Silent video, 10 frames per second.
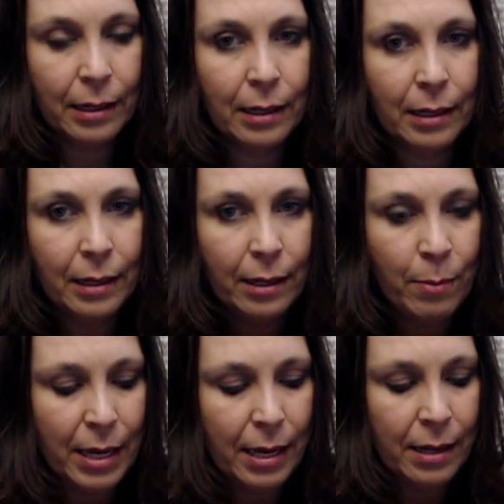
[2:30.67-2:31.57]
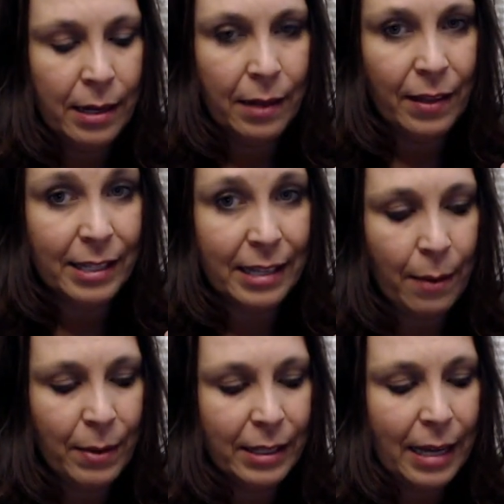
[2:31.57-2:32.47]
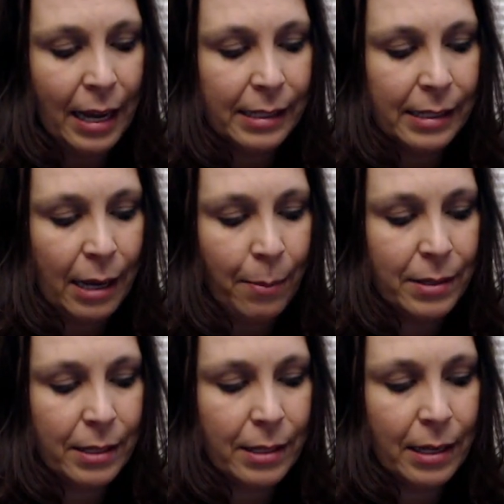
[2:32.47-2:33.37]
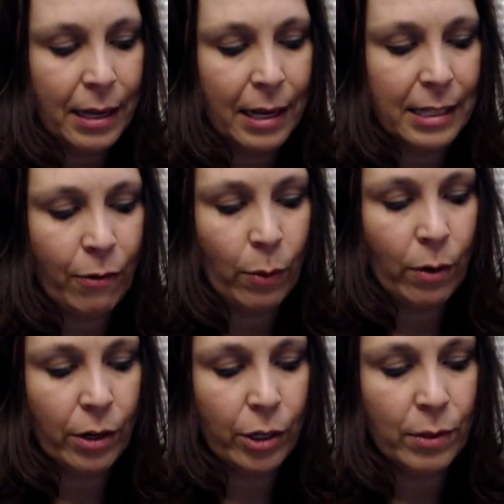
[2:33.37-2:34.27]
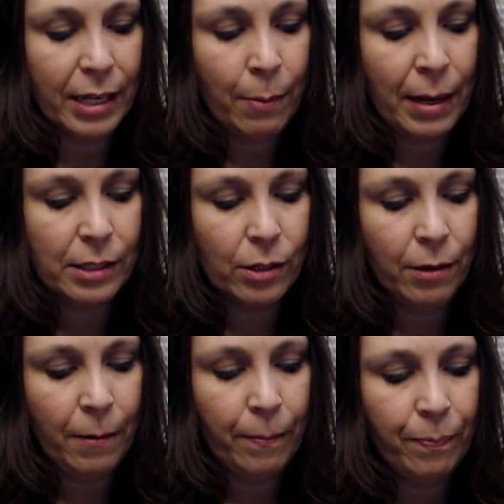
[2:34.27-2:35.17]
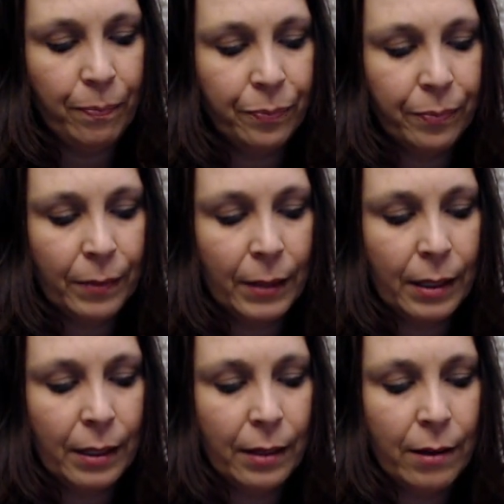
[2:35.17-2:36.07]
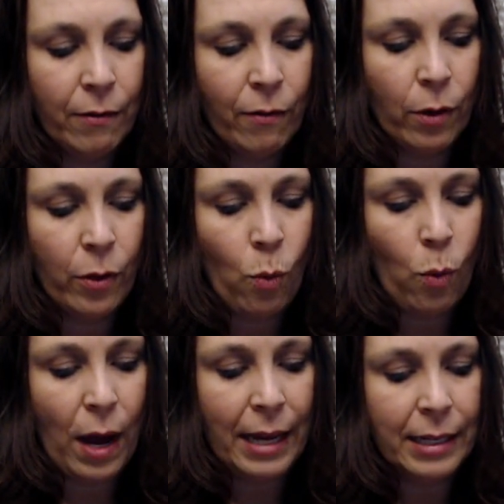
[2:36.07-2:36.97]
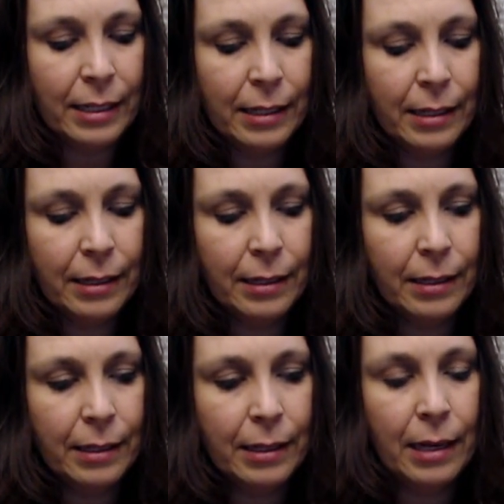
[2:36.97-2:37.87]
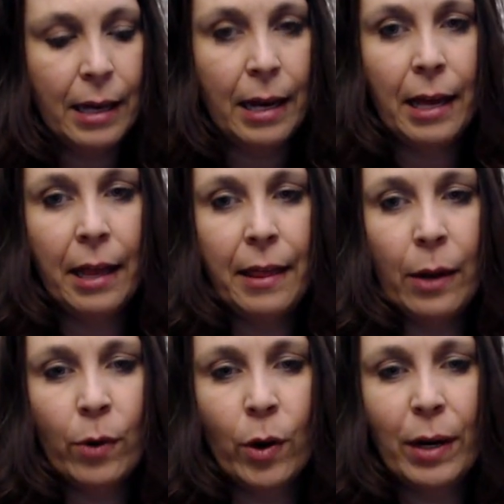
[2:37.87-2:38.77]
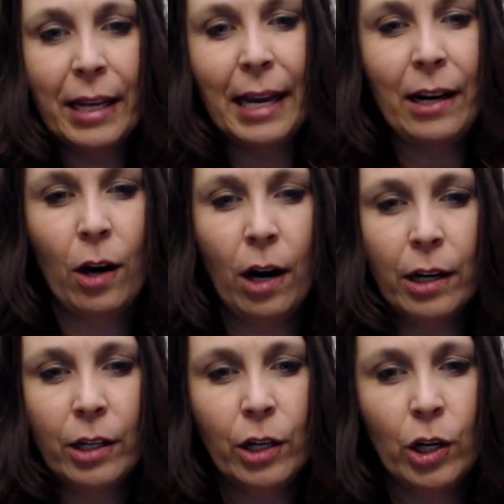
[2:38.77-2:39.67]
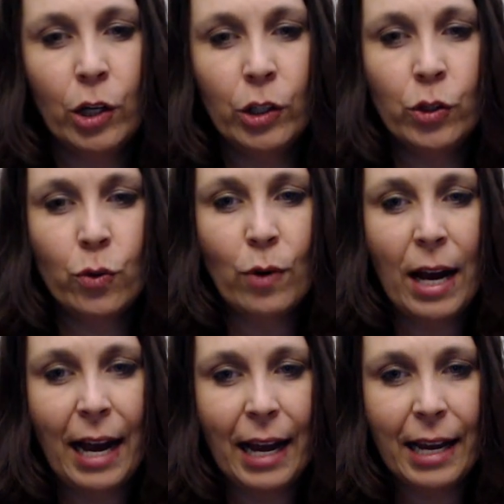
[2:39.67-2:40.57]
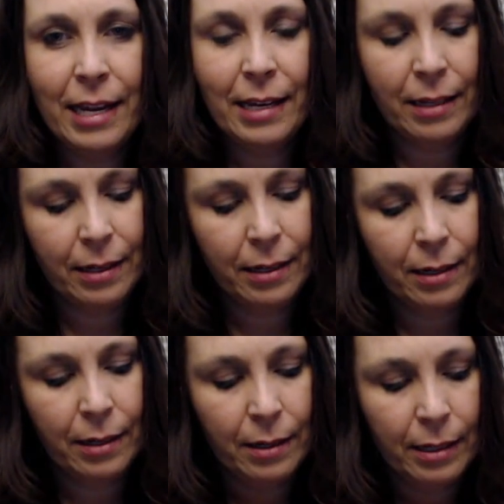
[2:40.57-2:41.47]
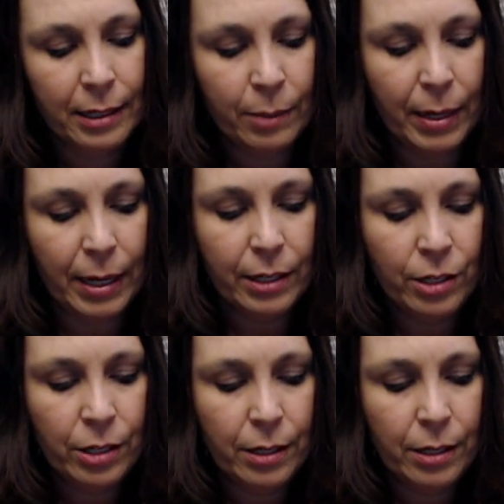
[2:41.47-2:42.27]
the B in the same exact steps as if we were using a pencil. For the wet, then we're going to get our dry sponge.